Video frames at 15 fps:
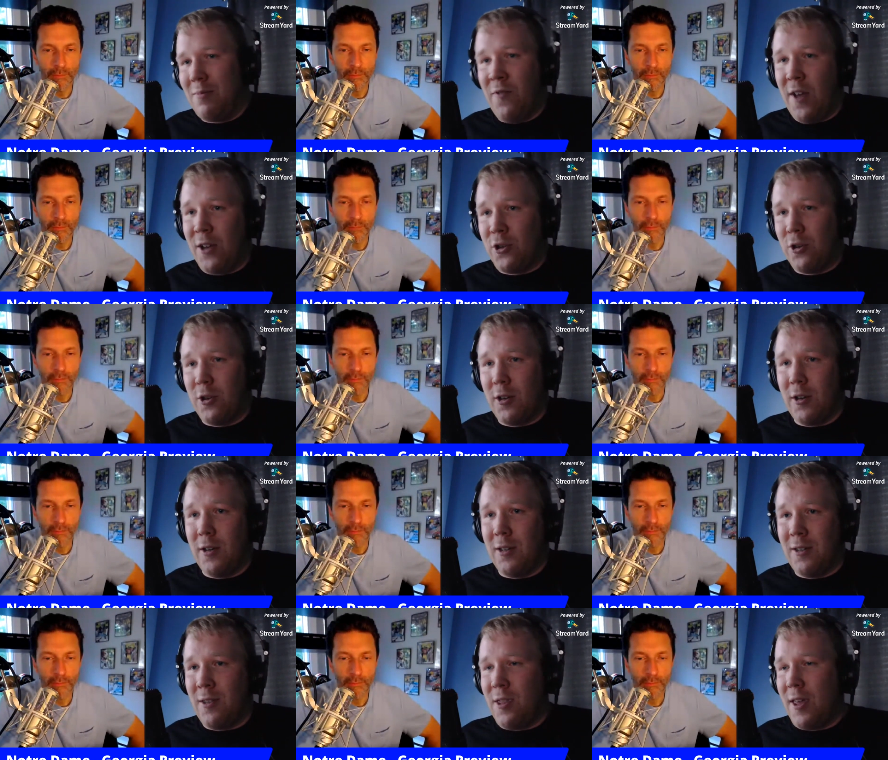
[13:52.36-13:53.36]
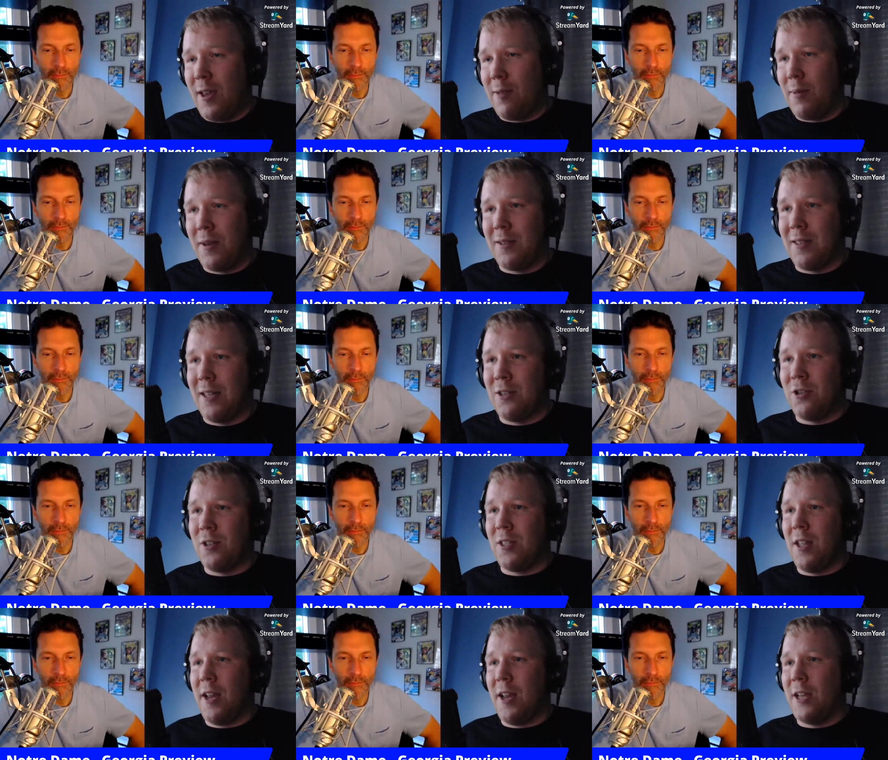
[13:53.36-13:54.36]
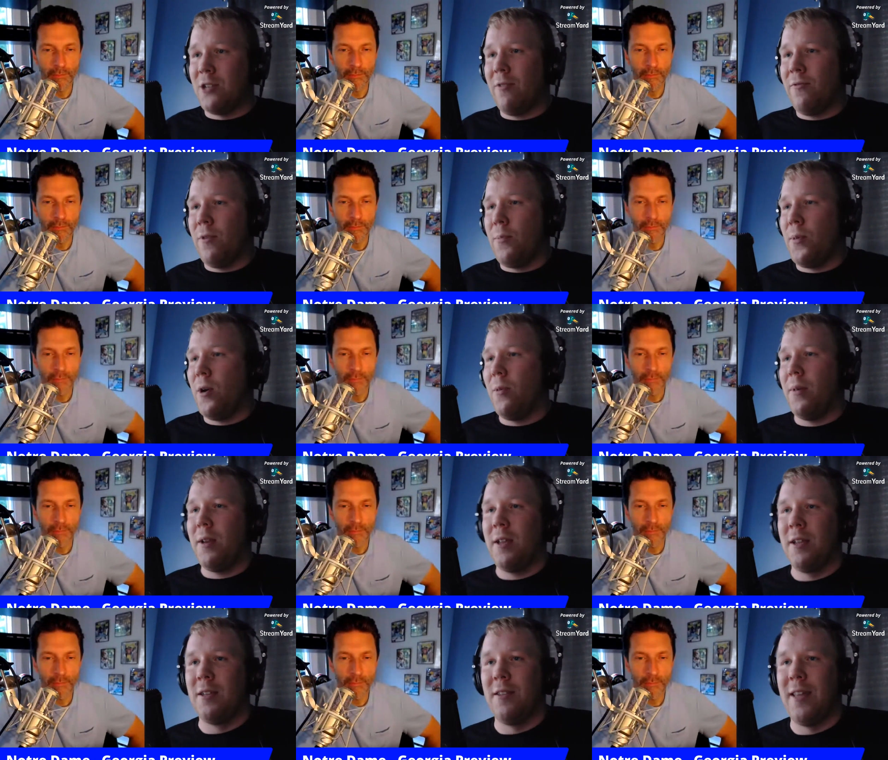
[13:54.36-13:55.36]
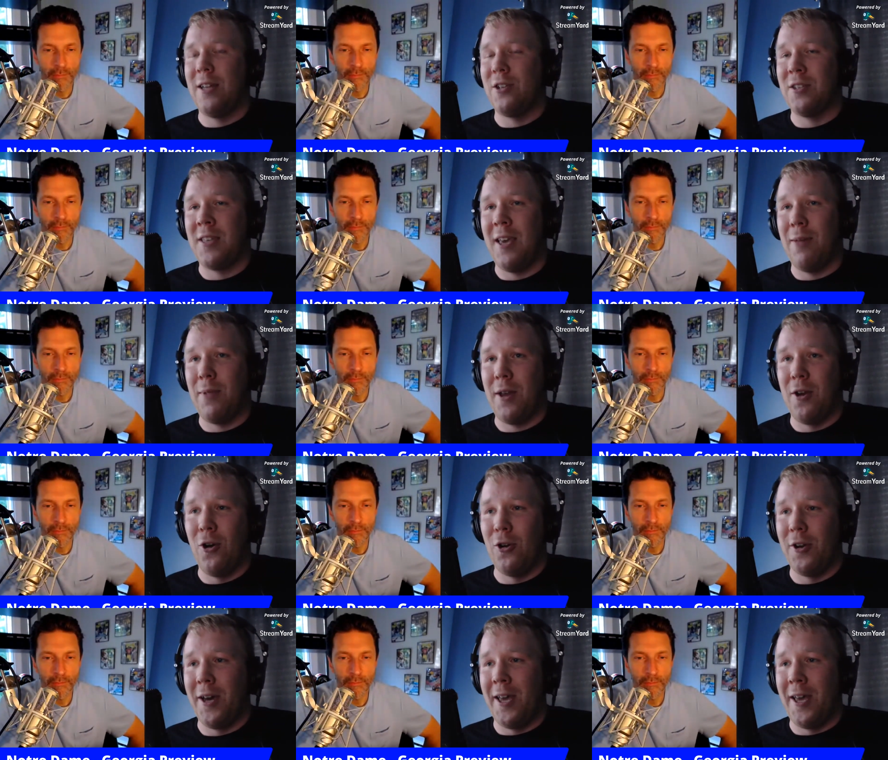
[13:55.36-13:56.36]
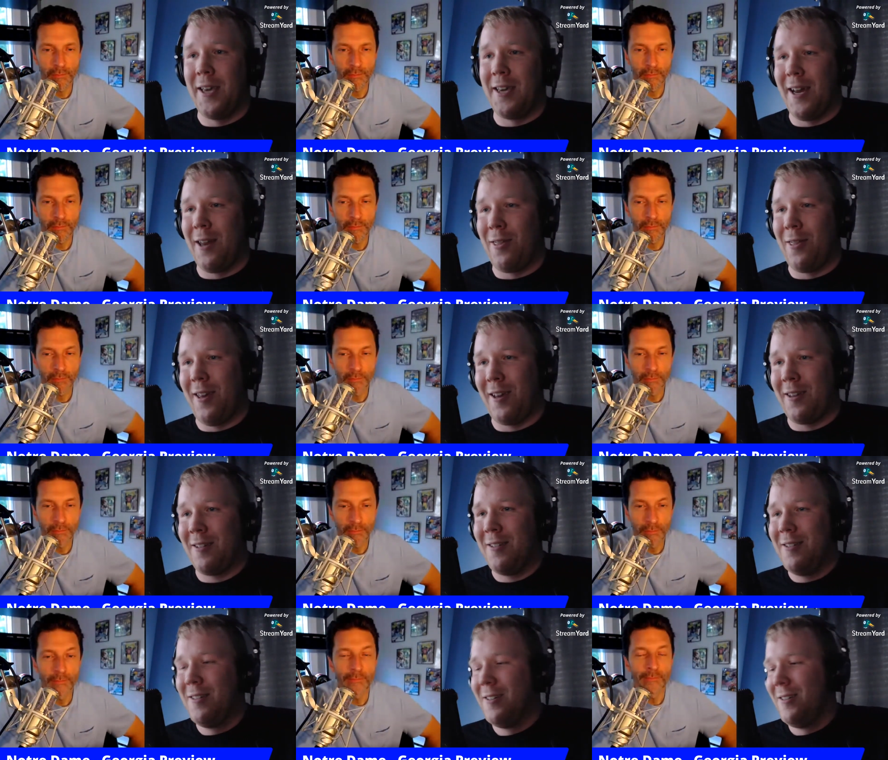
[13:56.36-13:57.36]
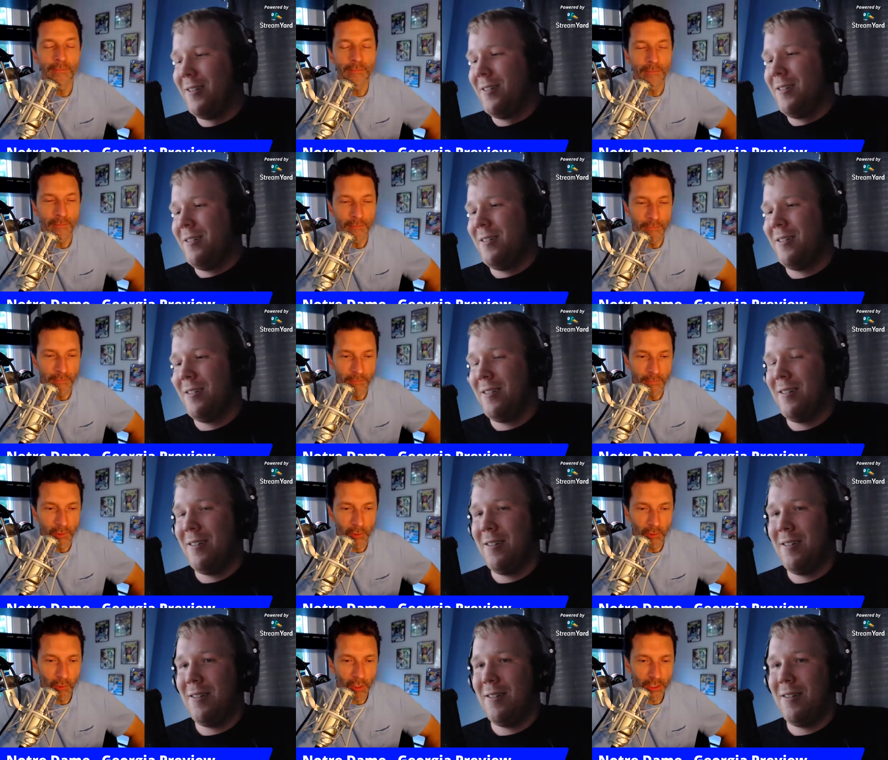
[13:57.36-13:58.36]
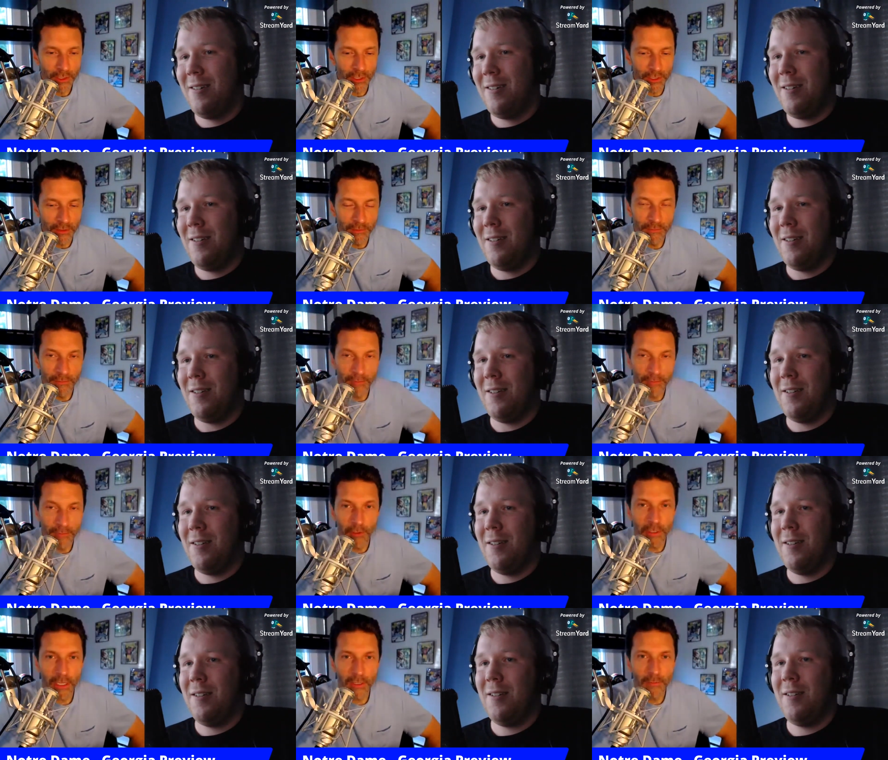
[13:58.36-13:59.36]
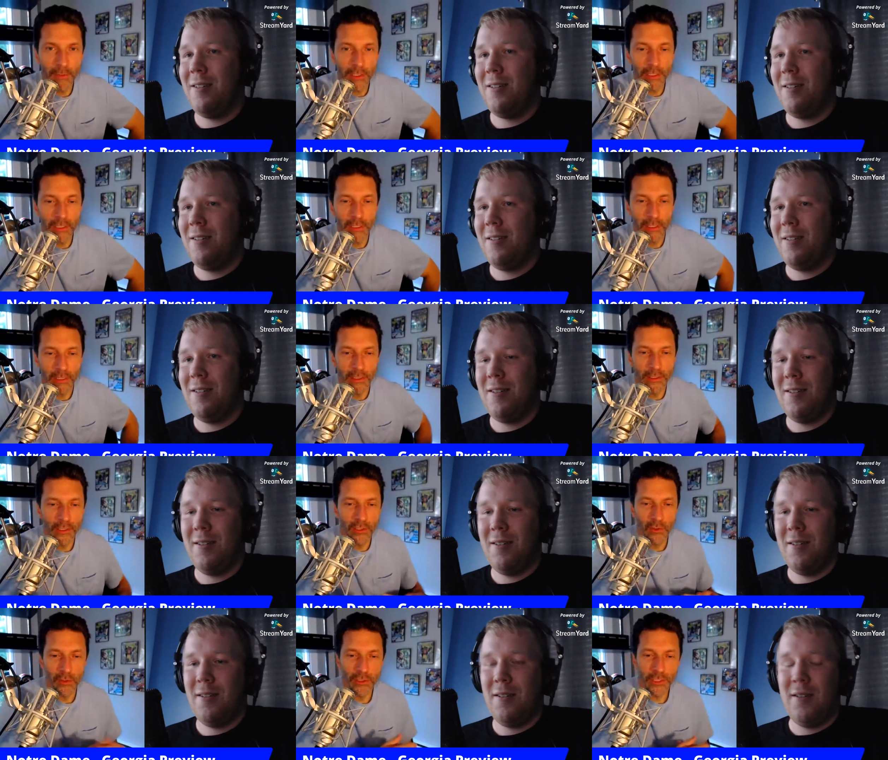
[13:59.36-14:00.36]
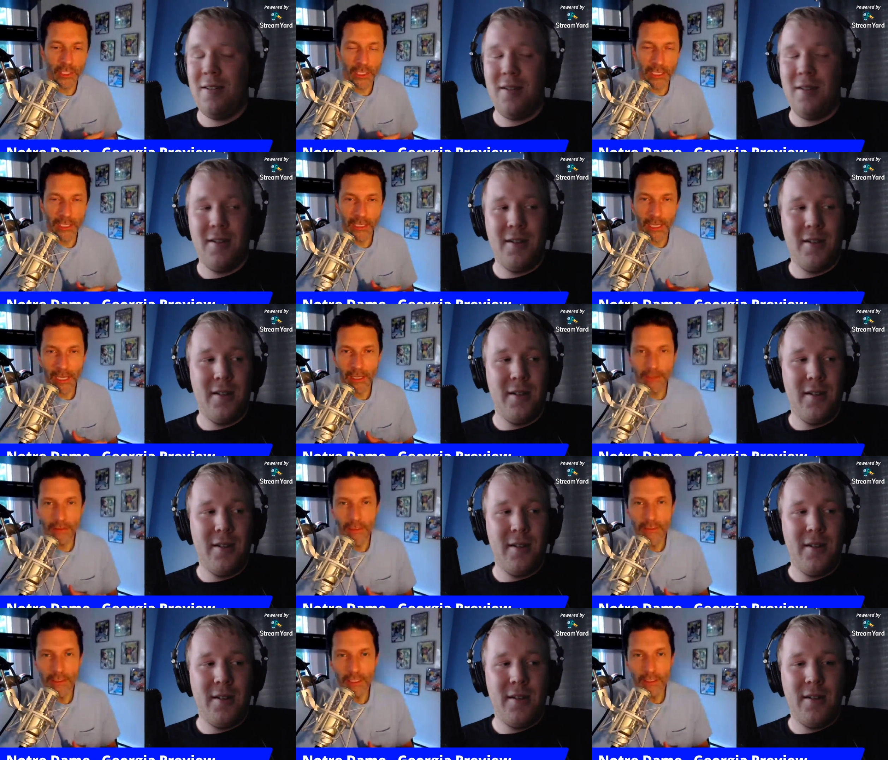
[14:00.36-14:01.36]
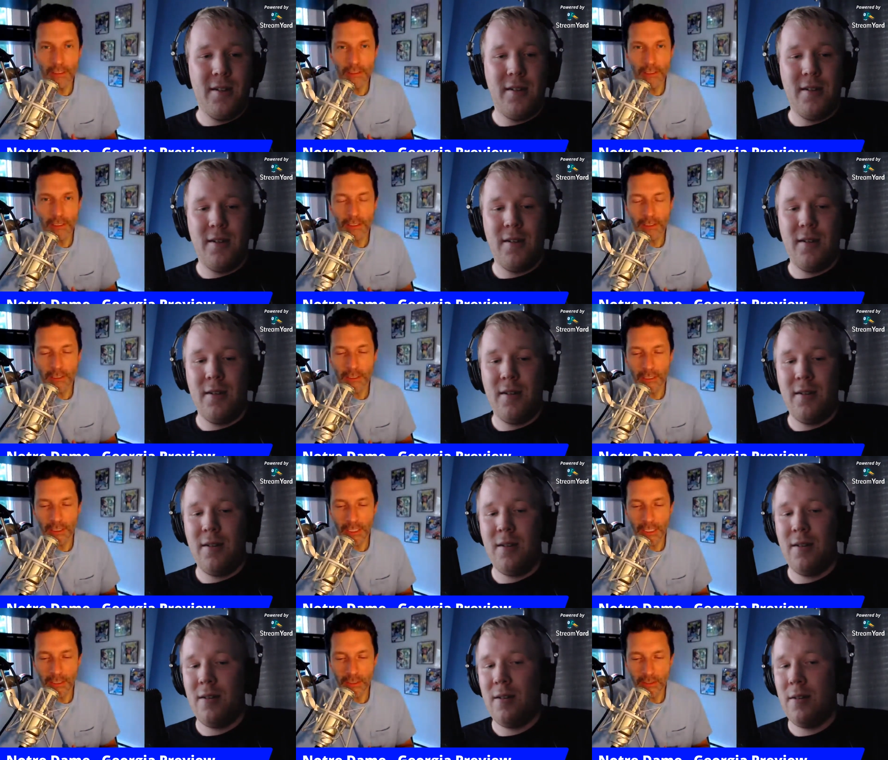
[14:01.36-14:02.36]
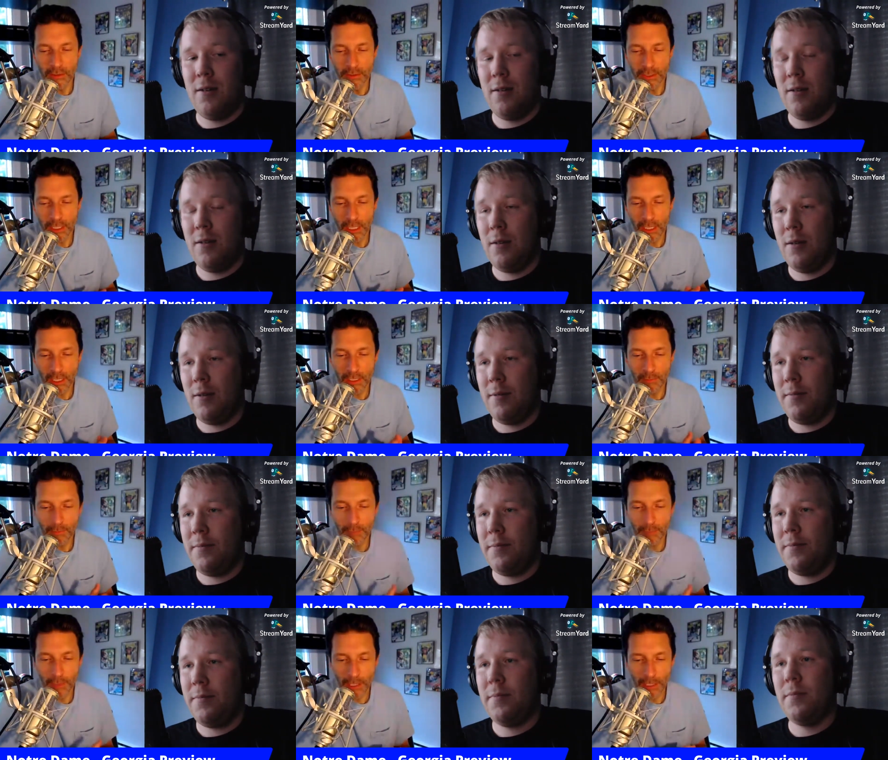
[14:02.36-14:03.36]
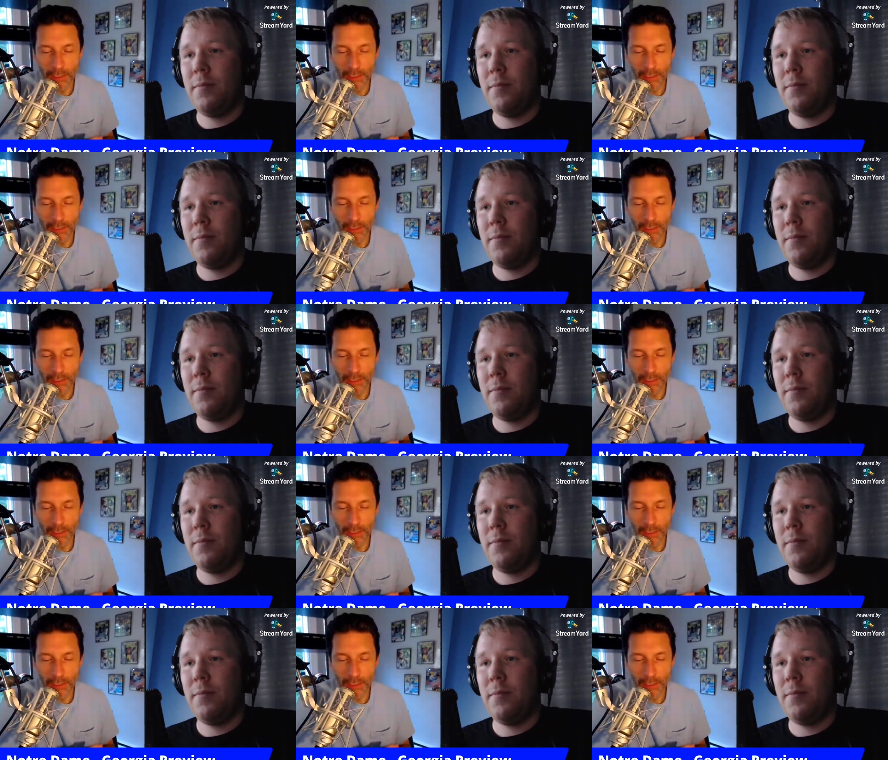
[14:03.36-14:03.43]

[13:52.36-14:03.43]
Speaker 1: venture to think, because that's just the nature of football, but that just can't be an all-night kind of thing.
Speaker 2: No question. Notre Dame, Georgia in Athens, 8 o'clock Eastern time on